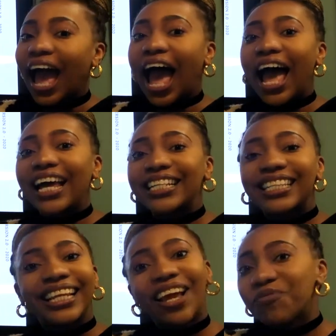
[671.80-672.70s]
and
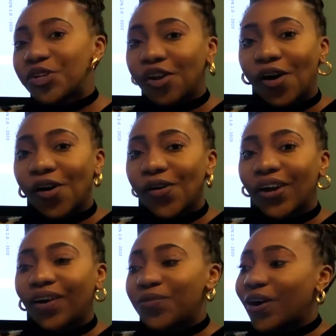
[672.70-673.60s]
let me know
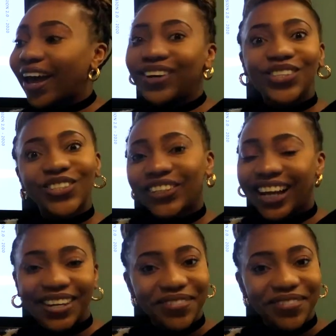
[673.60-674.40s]
what else you'd like